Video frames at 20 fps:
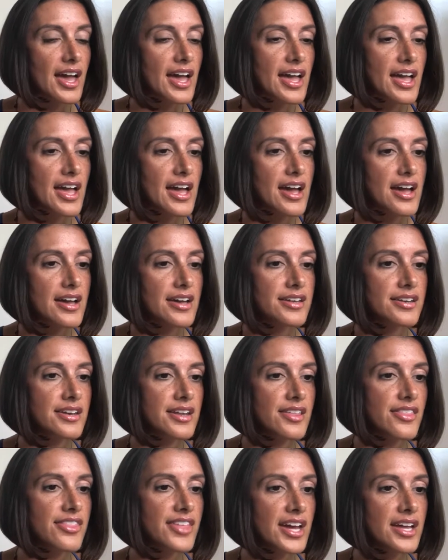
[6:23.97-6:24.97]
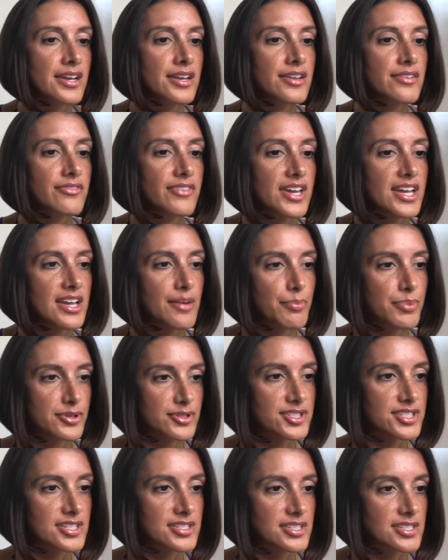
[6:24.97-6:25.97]
And then, like,
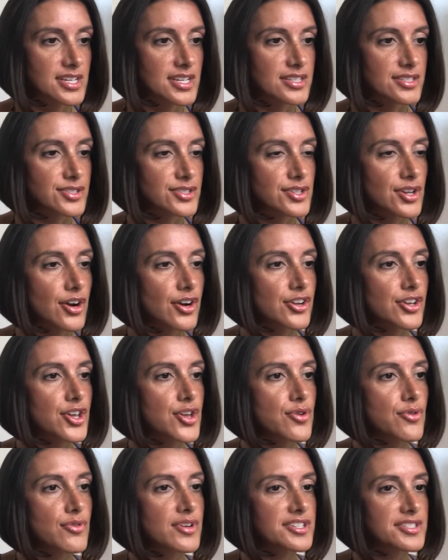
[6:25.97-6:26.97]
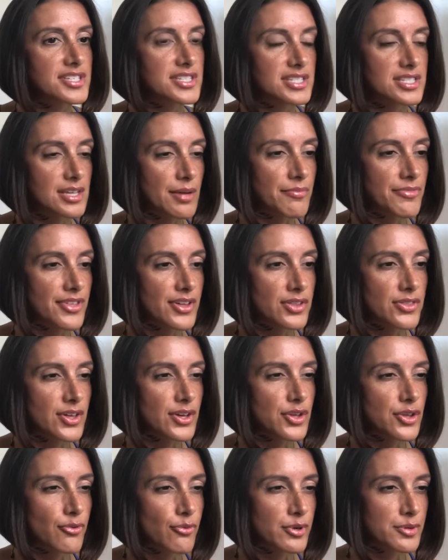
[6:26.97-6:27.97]
persistence. Is it something
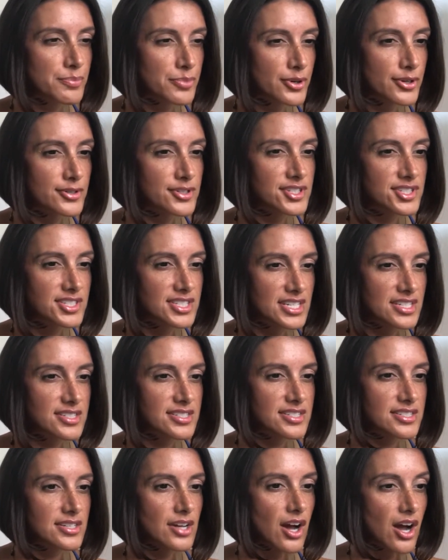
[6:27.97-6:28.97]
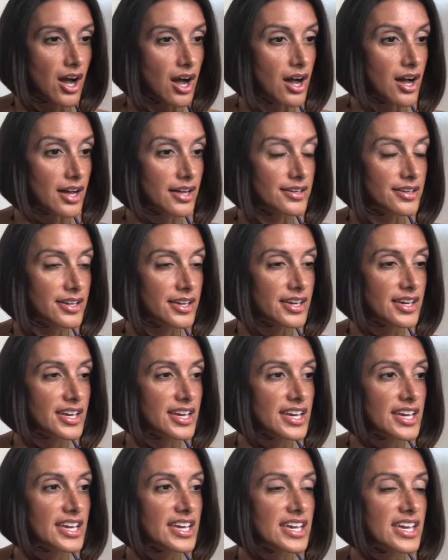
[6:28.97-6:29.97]
that you would persist on,
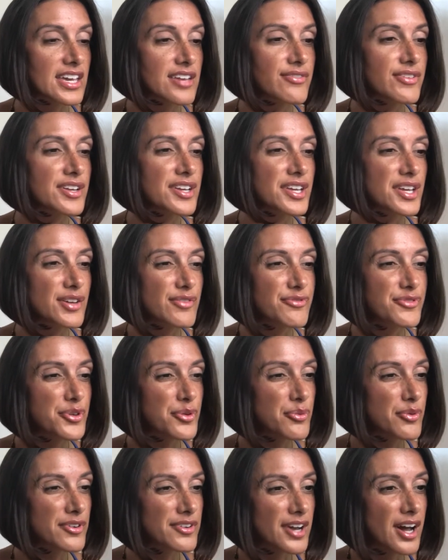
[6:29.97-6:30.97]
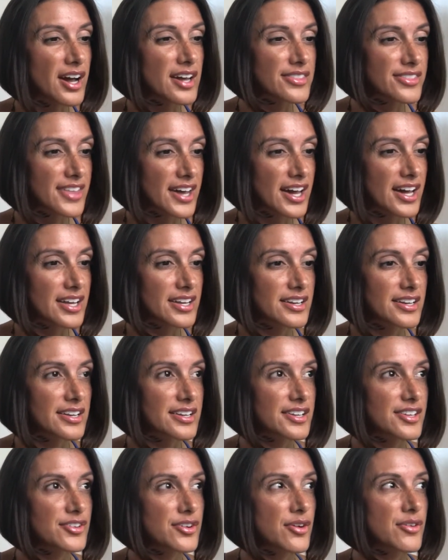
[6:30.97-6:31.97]
even if you were not that,
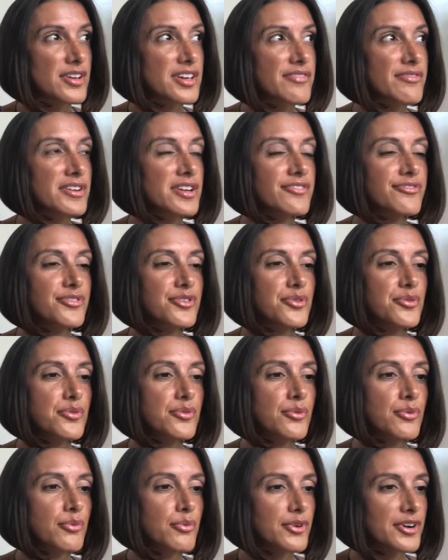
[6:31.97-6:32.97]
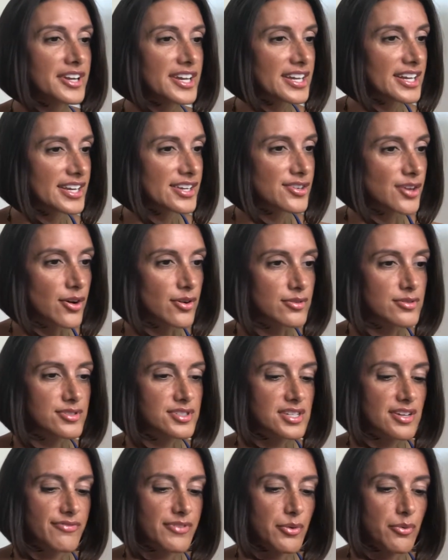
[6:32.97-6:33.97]
even if you were getting
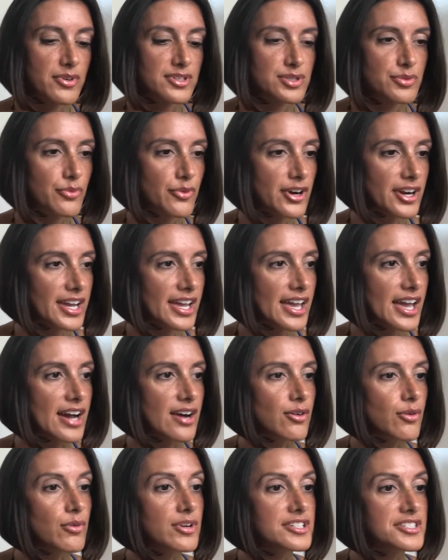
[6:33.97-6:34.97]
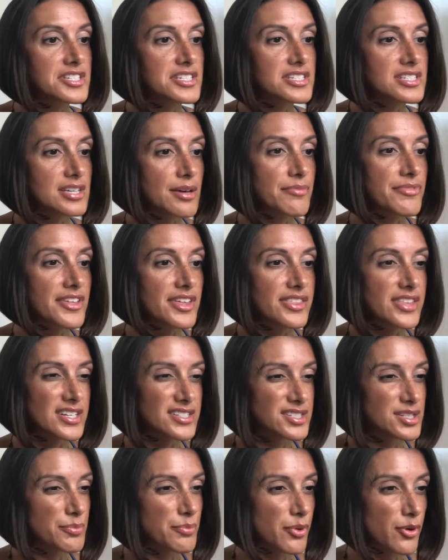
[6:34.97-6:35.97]
no's, if it wasn't working out? Is it something
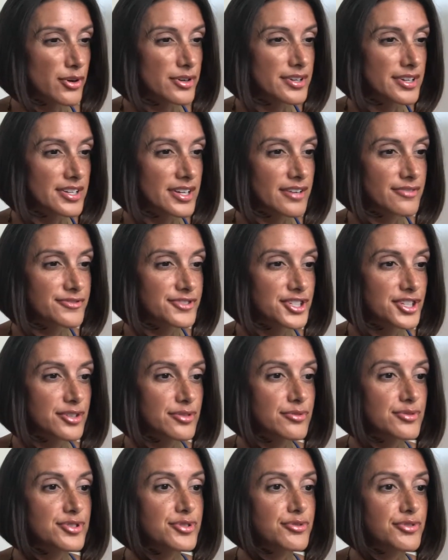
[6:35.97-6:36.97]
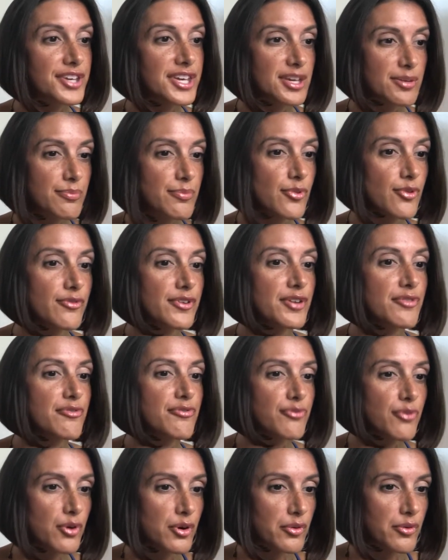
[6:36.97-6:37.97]
that's important enough to you to keep moving
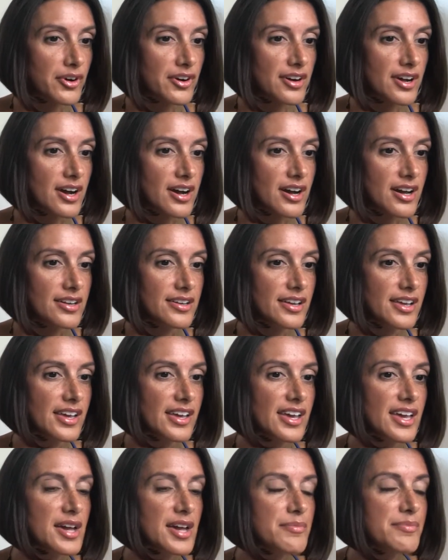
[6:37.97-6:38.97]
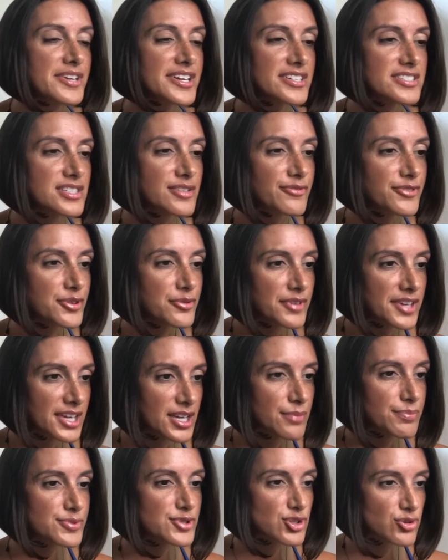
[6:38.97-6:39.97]
forward on? Because if you
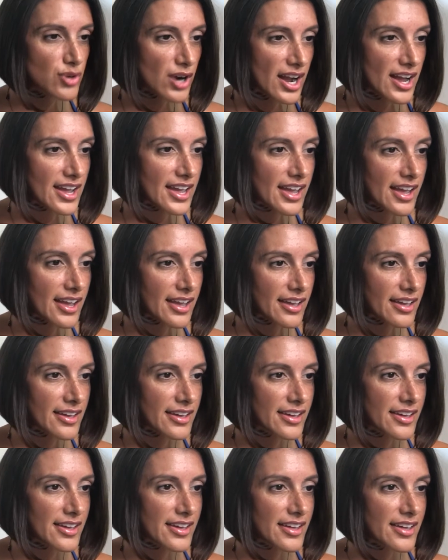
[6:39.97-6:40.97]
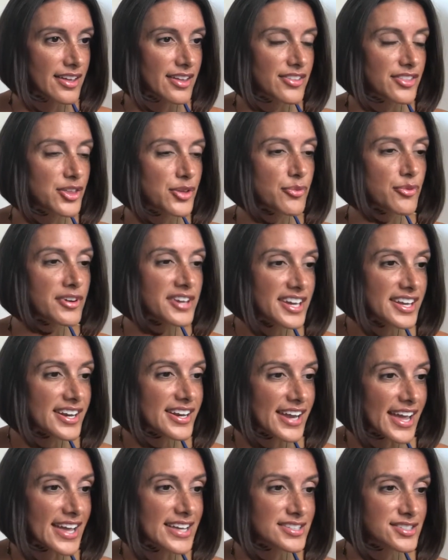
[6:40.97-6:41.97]
keep trying, you will get
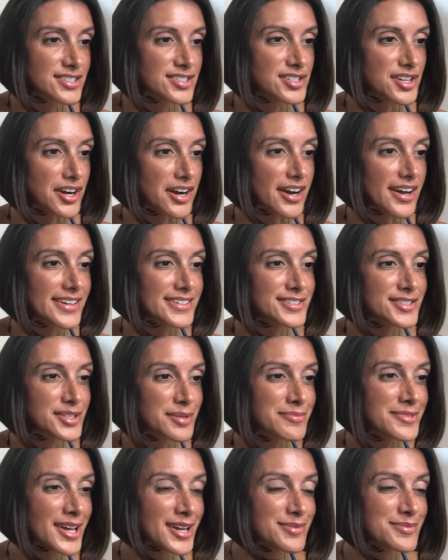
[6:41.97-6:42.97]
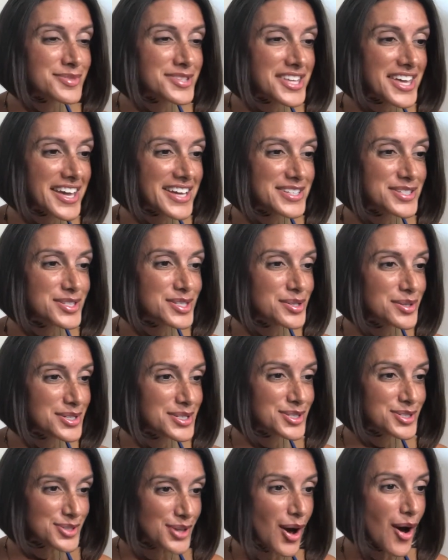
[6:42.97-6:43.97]
an answer, and sometimes the answer
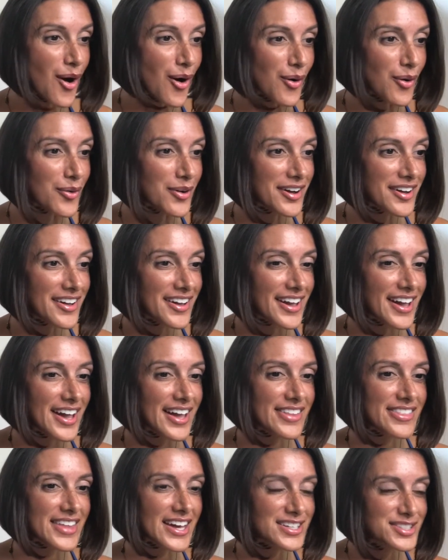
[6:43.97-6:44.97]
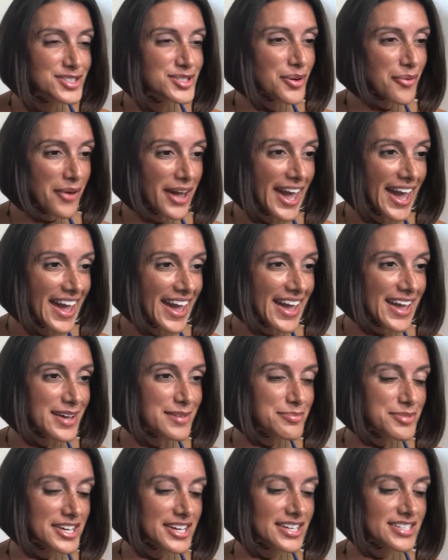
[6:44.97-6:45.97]
is no. And that's okay,
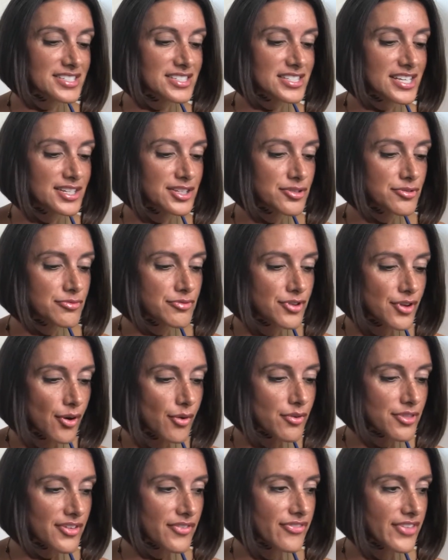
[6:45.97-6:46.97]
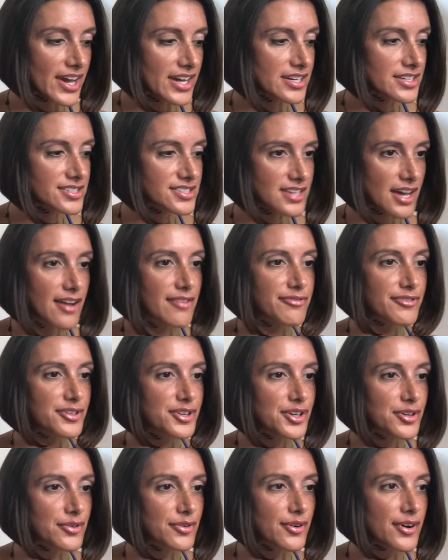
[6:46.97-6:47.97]
because then you know that that is not for
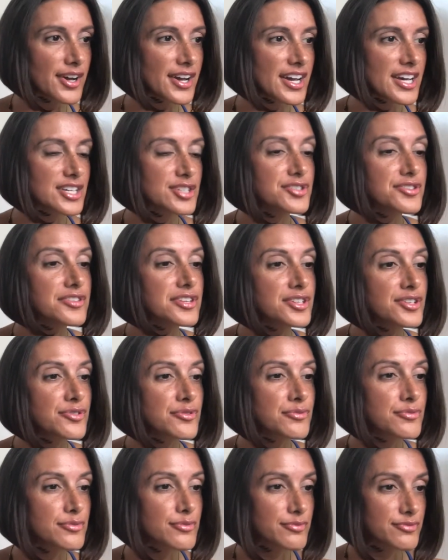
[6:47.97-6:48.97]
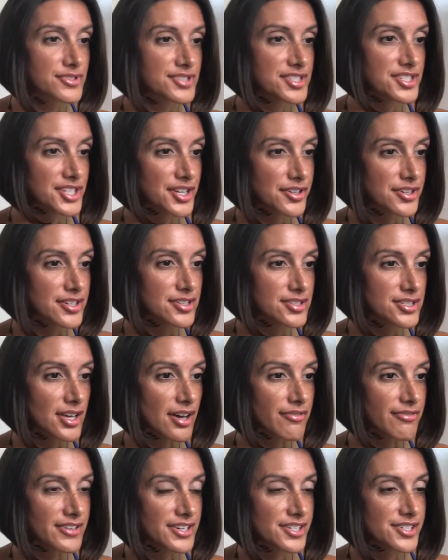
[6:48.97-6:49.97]
you, so then you steer
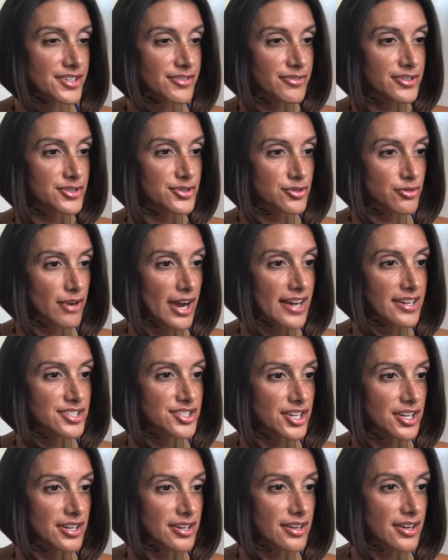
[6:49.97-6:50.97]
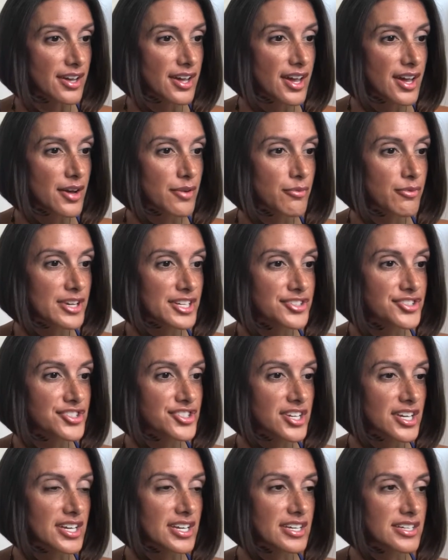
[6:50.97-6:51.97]
yourself in a different direction, which
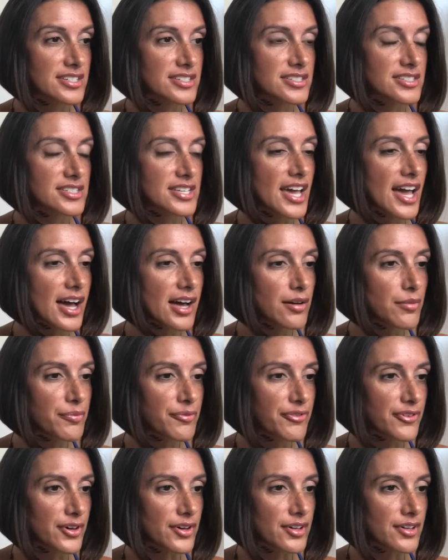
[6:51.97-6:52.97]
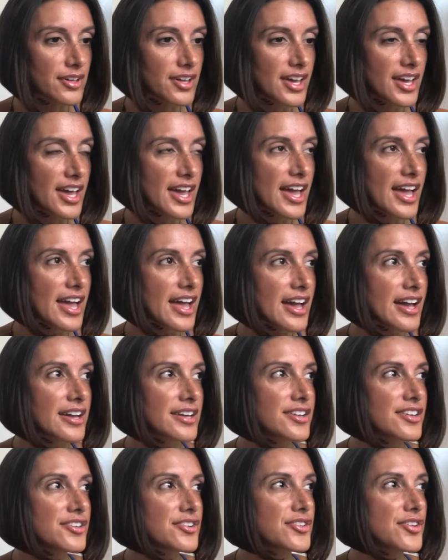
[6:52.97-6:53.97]
is helpful.
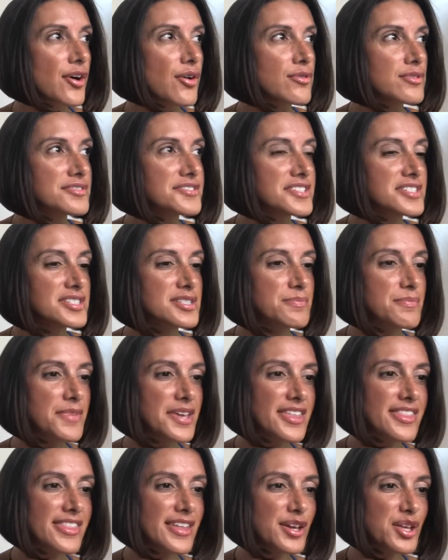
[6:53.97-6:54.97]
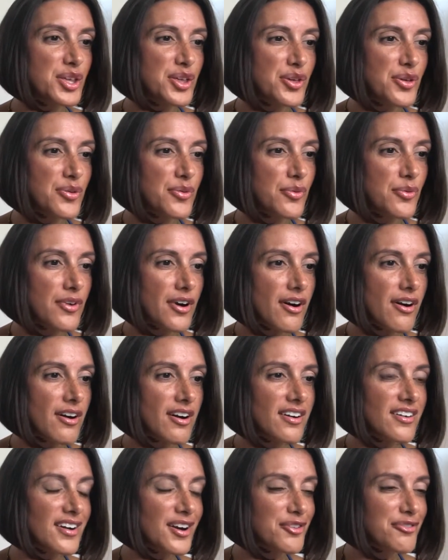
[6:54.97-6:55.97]
And no, it doesn't mean that you
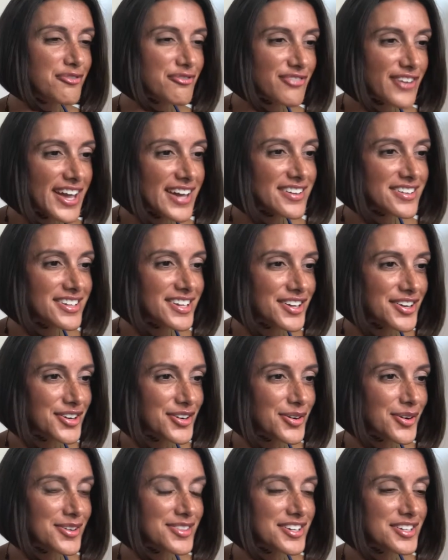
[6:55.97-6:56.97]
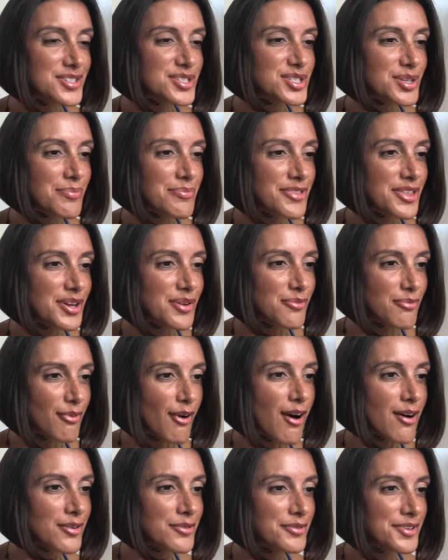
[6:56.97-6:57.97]
are a failure or there's something
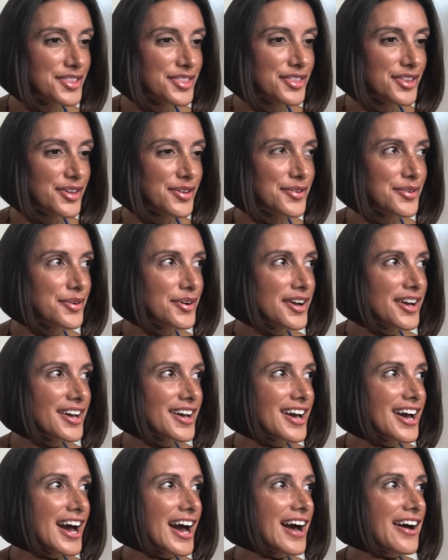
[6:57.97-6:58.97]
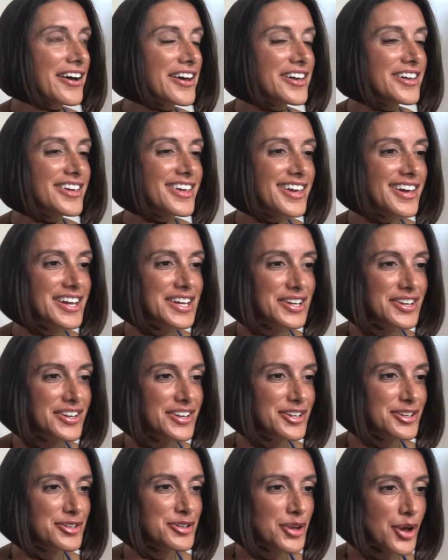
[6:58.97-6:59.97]
wrong with you. I get
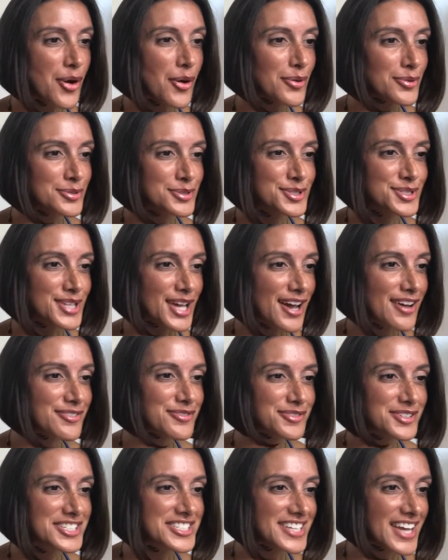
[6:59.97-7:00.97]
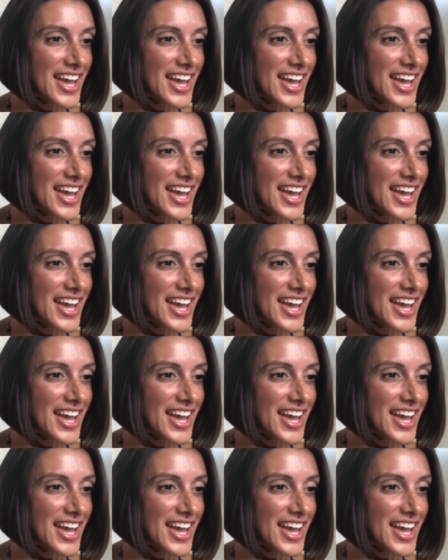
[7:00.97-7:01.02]
no's every